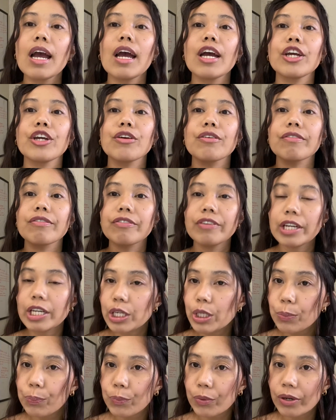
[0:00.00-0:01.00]
your
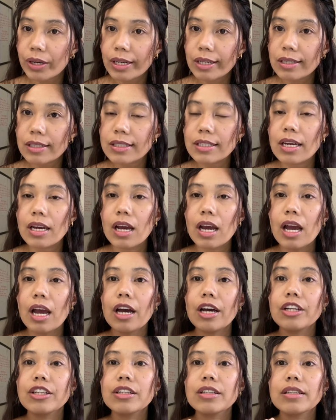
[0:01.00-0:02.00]
fingerprints,
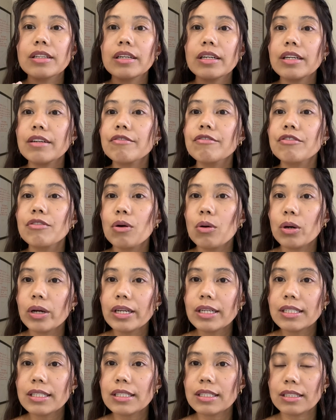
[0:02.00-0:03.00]
and the
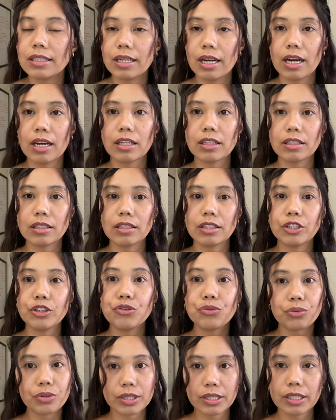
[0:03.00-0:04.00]
invoice that you
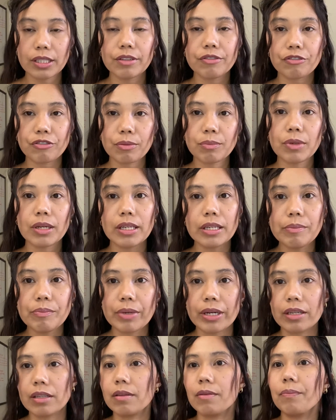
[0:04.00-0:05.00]
receive from the
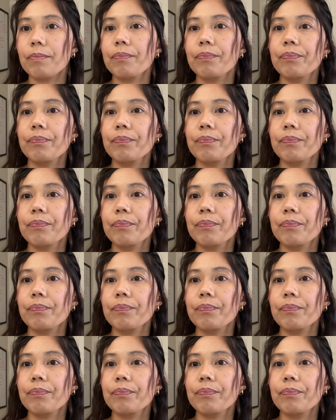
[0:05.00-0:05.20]
email.